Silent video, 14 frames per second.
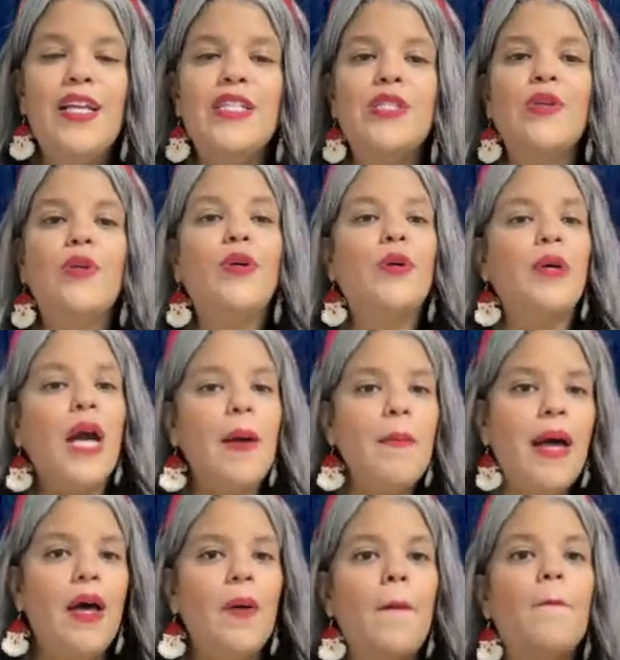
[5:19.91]
So come
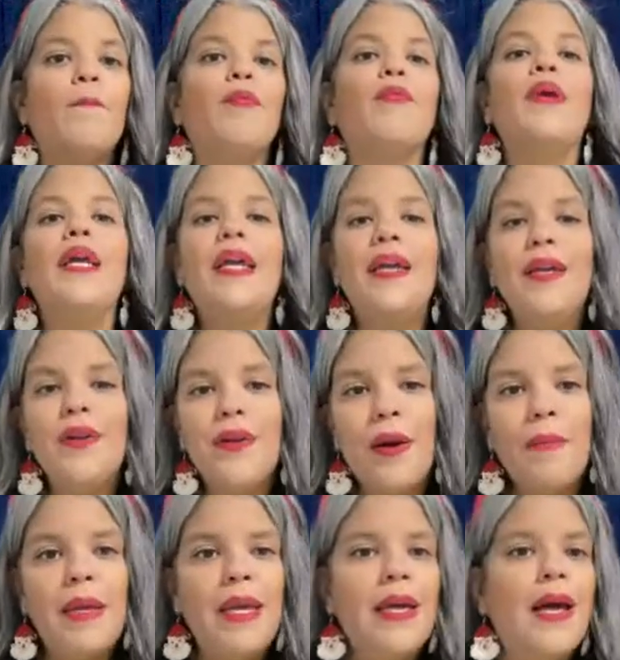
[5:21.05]
out, bring your
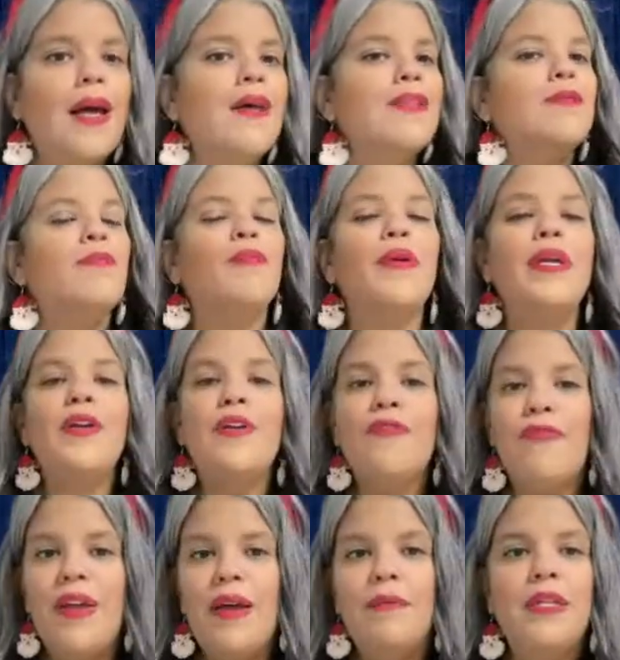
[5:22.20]
amigas, bring your
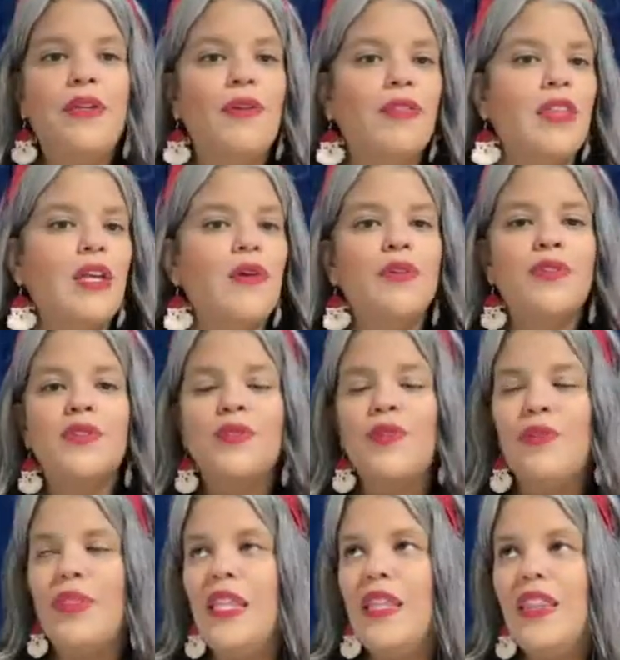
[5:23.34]
family, your tios, your
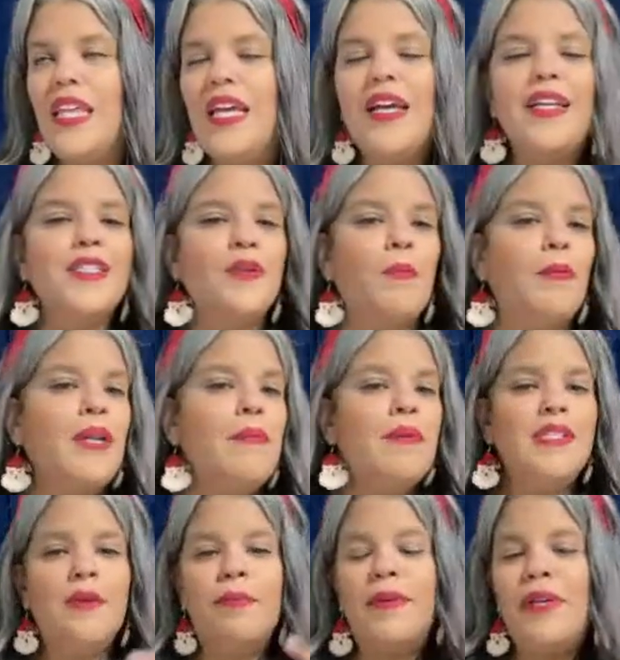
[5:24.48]
tias, your
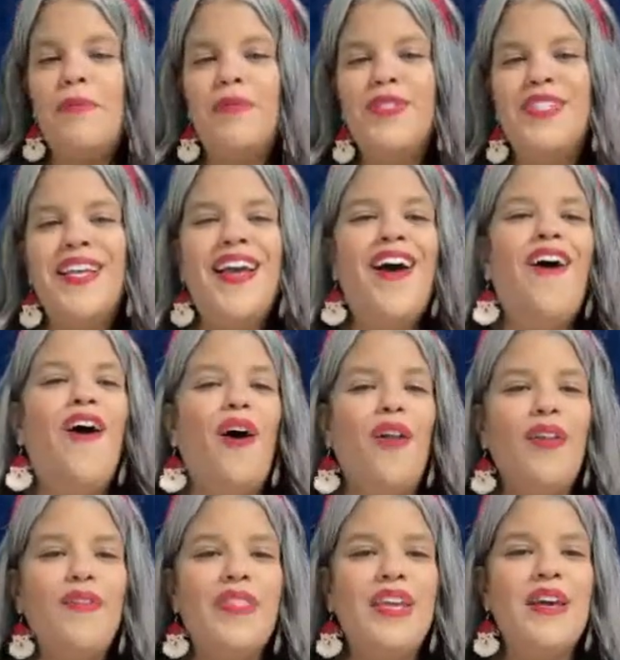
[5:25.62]
primas, your primos, all
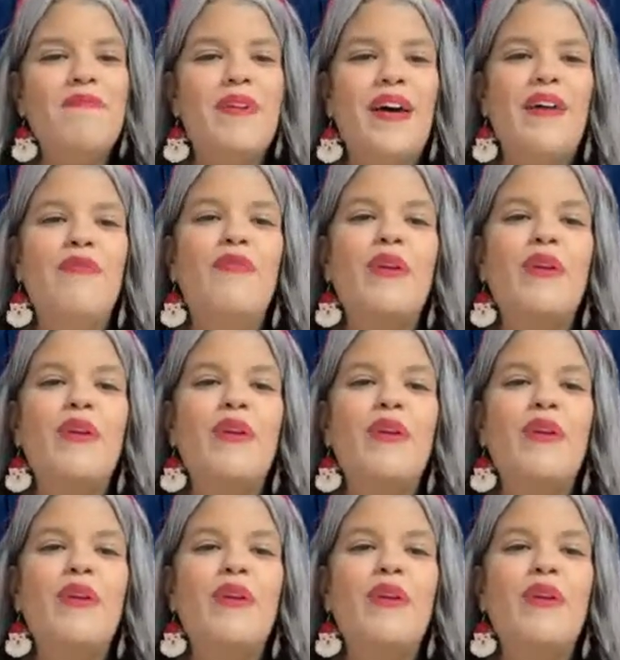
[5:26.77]
of the above.